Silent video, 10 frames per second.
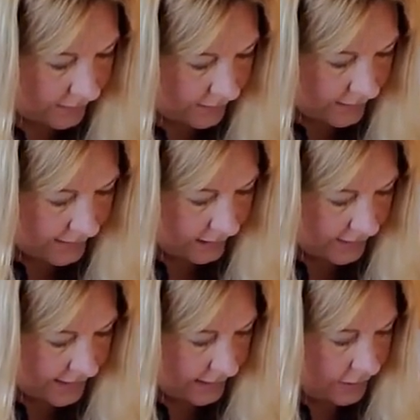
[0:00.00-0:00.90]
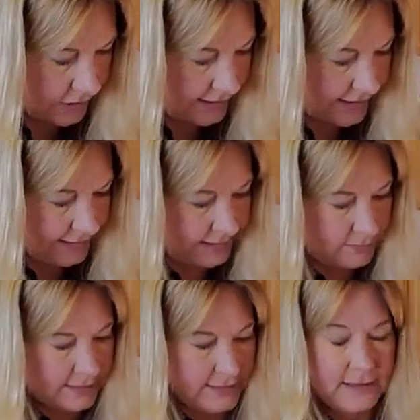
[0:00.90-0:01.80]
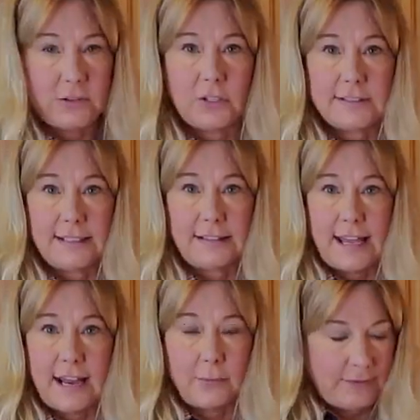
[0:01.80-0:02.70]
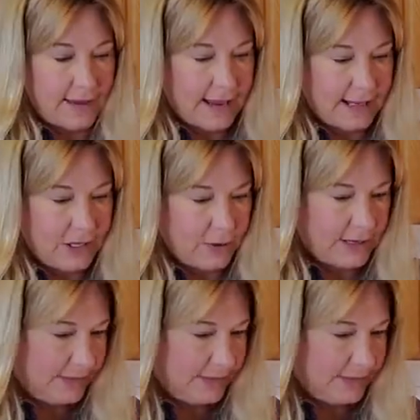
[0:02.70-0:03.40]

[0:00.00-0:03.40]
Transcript: Anyway, you're going to get something that looks like that with the egg yolk and the